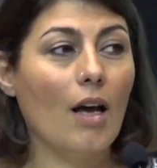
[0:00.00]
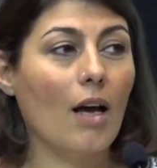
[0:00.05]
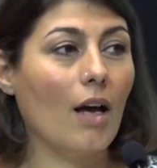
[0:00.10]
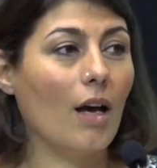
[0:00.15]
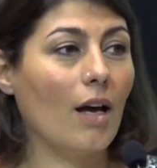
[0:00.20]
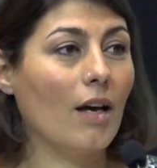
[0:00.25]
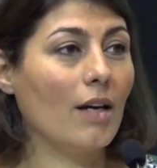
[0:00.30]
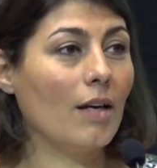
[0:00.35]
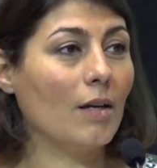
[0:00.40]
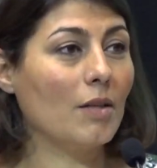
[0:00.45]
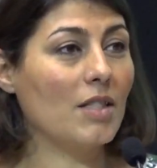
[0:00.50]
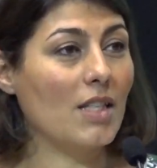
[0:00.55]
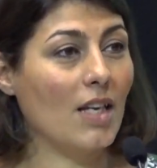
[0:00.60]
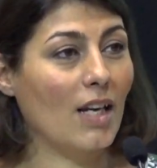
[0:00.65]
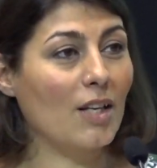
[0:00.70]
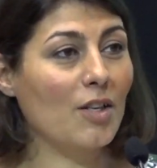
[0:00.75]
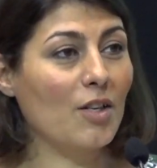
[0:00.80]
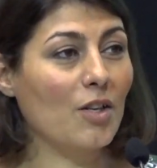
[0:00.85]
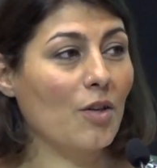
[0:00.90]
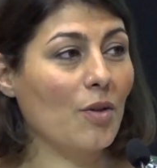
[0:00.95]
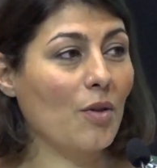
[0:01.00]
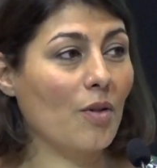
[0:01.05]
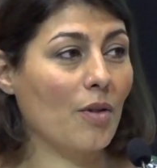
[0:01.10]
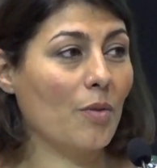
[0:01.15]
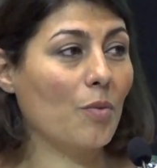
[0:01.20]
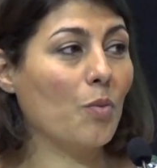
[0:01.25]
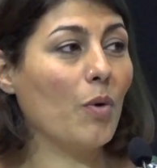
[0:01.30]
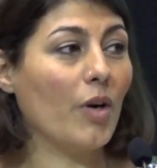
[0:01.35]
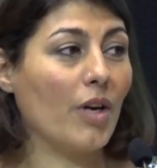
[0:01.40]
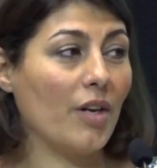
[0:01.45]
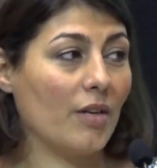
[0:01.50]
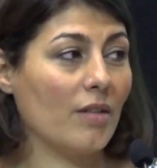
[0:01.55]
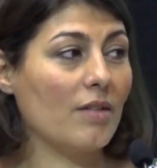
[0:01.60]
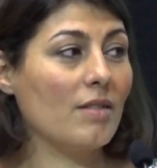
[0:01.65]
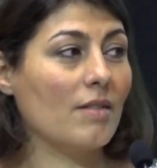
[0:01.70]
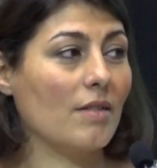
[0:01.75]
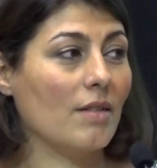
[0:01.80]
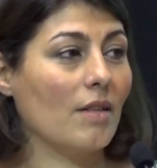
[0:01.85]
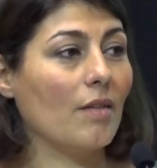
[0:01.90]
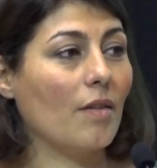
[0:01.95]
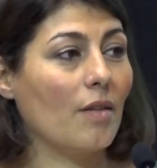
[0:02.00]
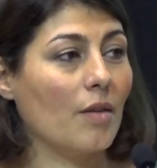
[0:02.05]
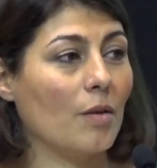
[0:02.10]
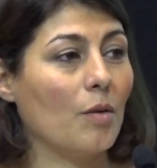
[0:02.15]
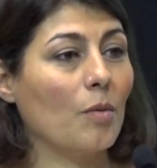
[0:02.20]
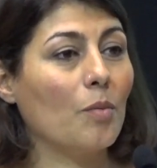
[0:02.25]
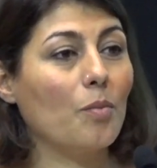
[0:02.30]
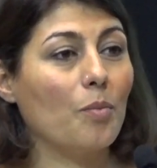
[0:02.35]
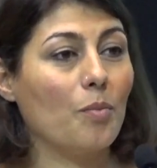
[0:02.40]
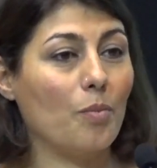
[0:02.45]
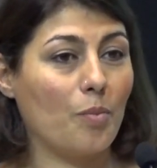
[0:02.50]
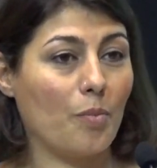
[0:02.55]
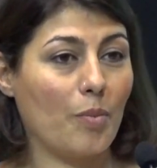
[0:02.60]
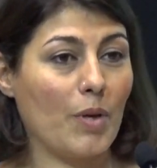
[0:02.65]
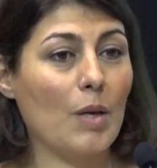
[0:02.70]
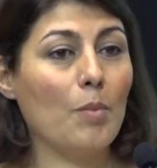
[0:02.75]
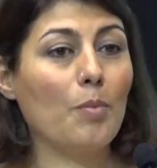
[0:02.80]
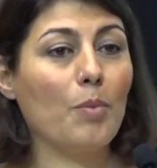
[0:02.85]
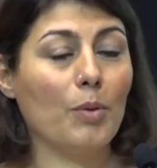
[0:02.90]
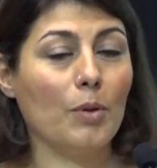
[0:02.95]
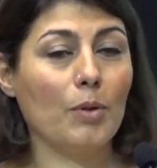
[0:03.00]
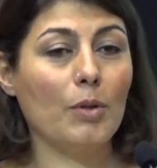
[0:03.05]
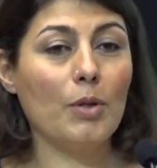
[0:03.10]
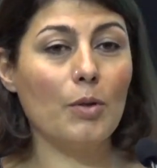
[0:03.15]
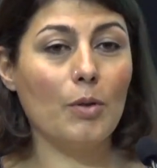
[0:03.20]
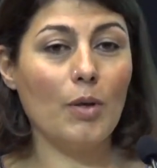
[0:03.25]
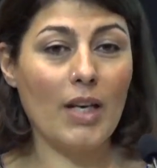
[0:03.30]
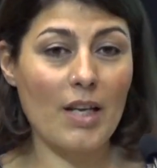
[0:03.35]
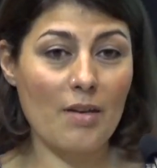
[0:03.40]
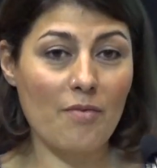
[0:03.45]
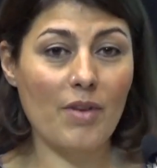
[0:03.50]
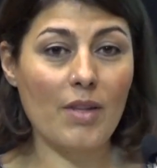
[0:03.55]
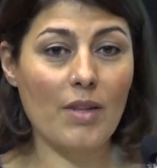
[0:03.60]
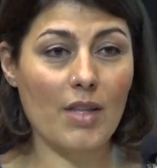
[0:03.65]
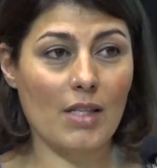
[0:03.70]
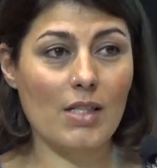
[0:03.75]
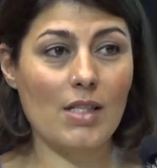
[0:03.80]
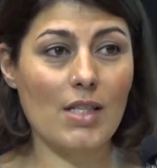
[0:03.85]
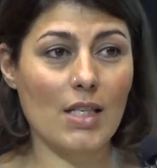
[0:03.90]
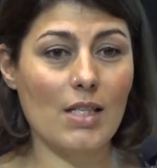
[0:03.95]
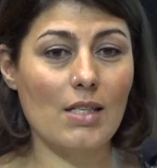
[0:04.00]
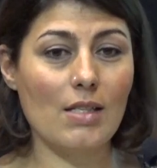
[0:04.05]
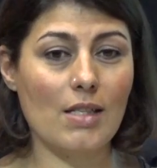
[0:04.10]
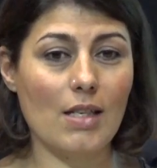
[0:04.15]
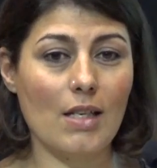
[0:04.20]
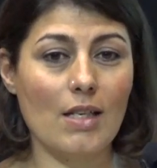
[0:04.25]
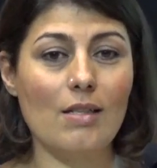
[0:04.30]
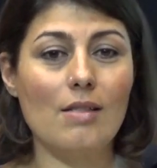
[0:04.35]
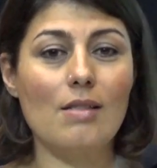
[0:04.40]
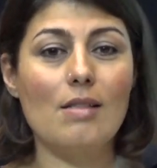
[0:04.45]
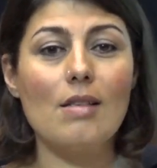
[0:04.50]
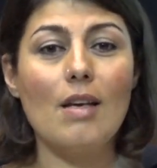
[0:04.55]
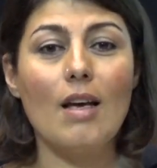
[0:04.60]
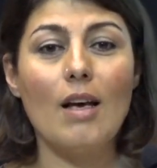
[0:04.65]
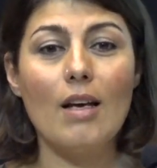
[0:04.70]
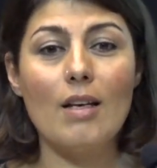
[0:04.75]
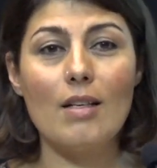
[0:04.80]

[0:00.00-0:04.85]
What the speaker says: tell you the words that the people who live in the TCs